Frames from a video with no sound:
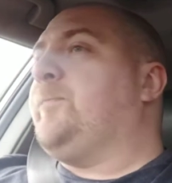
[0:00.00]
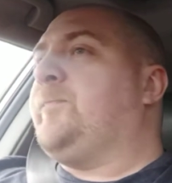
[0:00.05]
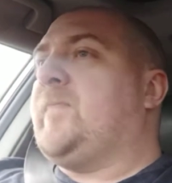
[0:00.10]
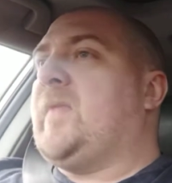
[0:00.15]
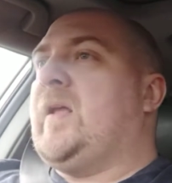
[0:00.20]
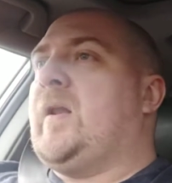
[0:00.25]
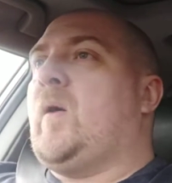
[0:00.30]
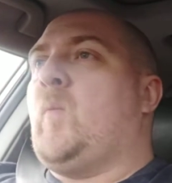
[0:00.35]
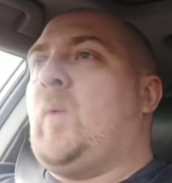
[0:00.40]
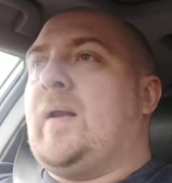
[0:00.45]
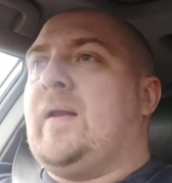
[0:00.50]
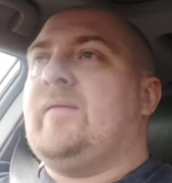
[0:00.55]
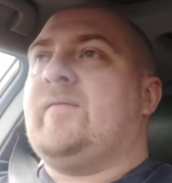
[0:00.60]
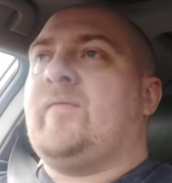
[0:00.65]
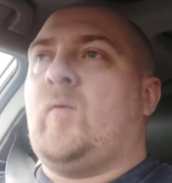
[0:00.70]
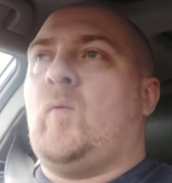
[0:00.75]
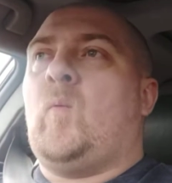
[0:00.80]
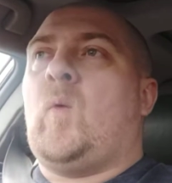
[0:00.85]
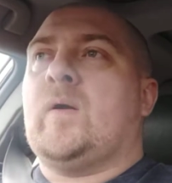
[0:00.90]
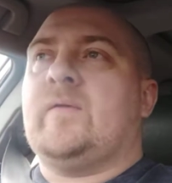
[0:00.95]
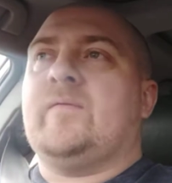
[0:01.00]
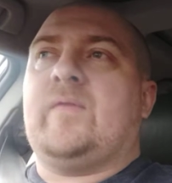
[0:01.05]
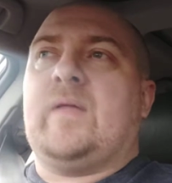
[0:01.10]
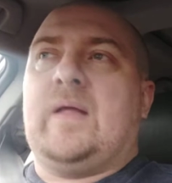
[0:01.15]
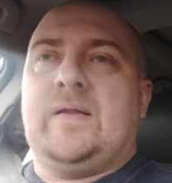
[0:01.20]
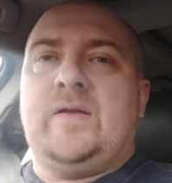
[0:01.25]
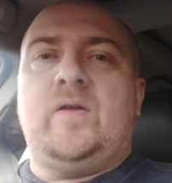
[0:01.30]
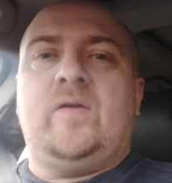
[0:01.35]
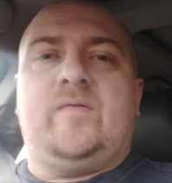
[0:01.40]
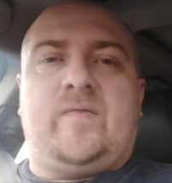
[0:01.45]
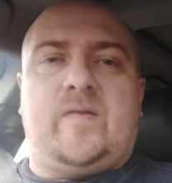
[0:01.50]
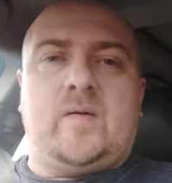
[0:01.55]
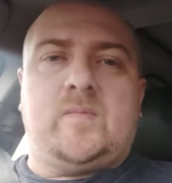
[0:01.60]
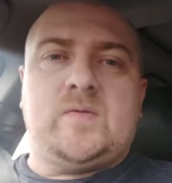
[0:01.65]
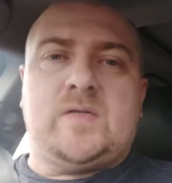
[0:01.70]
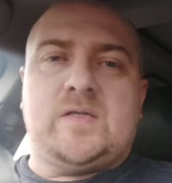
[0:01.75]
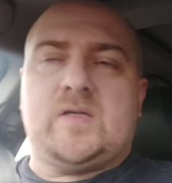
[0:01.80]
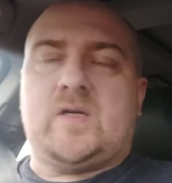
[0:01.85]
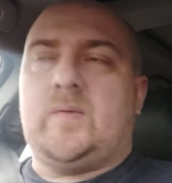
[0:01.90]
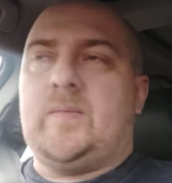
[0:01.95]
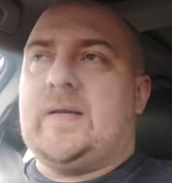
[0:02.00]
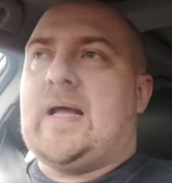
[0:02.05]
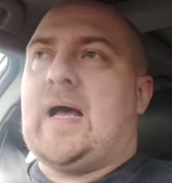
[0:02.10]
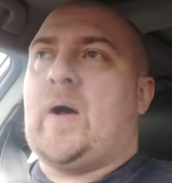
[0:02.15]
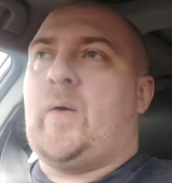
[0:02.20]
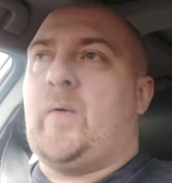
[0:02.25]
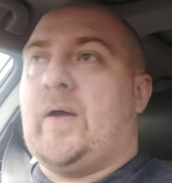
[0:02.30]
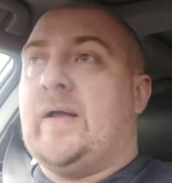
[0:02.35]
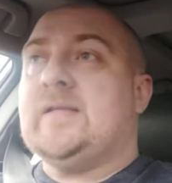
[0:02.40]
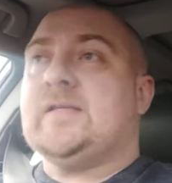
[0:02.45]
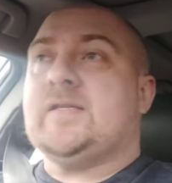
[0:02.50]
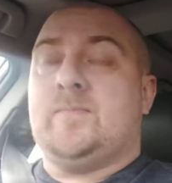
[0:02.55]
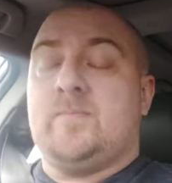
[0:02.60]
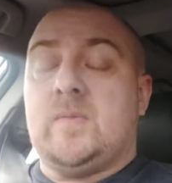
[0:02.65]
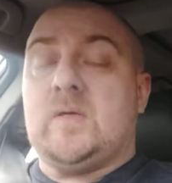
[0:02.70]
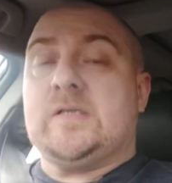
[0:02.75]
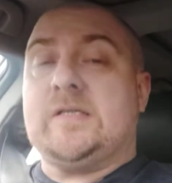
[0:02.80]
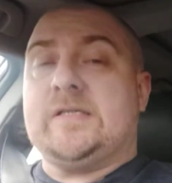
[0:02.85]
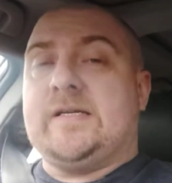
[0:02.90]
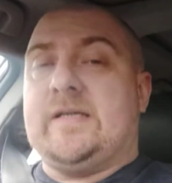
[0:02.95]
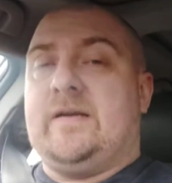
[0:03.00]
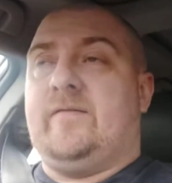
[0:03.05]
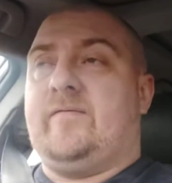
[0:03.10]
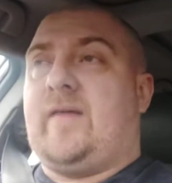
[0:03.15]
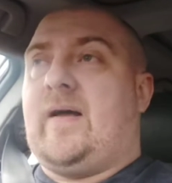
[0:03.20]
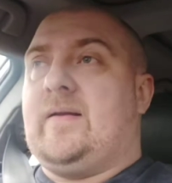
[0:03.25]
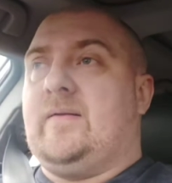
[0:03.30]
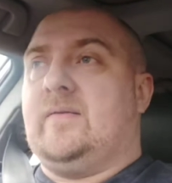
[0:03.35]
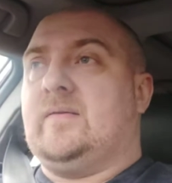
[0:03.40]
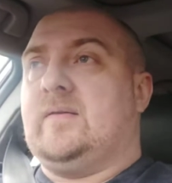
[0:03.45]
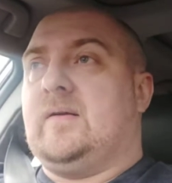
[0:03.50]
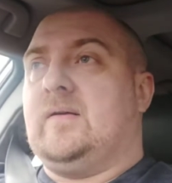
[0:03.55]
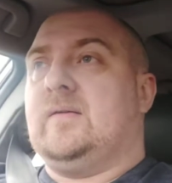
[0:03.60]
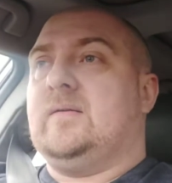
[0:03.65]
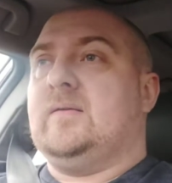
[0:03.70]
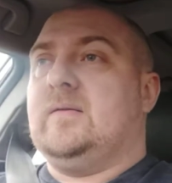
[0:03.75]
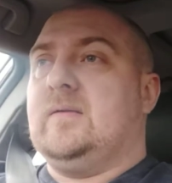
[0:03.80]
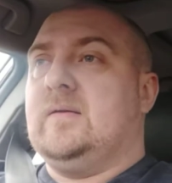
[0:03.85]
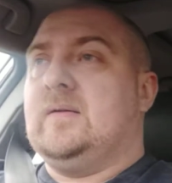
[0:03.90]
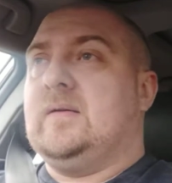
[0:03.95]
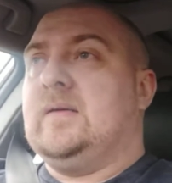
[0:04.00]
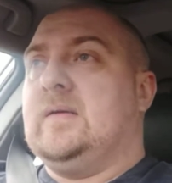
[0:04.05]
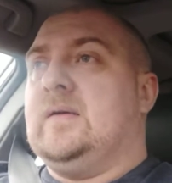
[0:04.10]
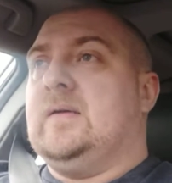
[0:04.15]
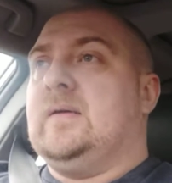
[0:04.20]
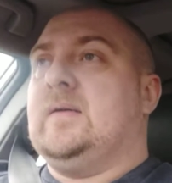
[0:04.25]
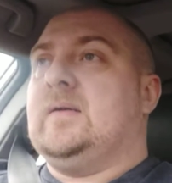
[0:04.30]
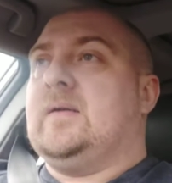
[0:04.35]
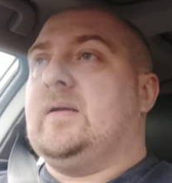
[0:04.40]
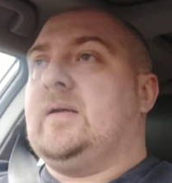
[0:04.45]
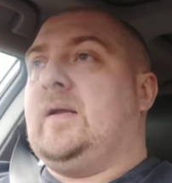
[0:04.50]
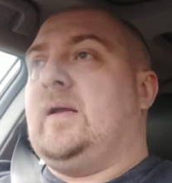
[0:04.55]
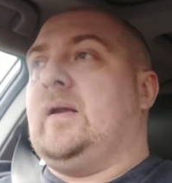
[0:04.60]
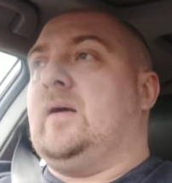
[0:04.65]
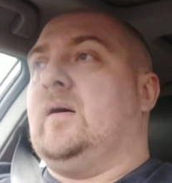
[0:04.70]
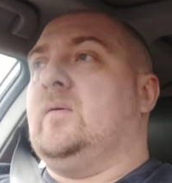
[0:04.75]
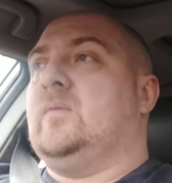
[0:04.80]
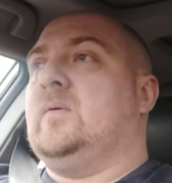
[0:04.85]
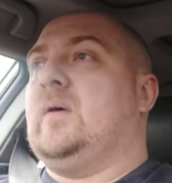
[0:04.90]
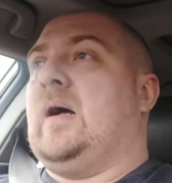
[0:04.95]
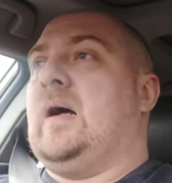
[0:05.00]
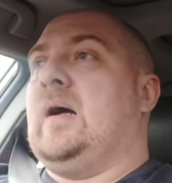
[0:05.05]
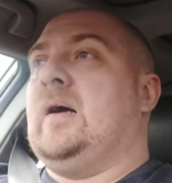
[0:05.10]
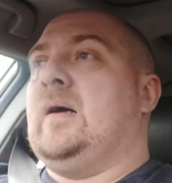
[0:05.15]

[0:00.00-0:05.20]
you know, whenever one of their new films is coming out, it's a must-see event. You know,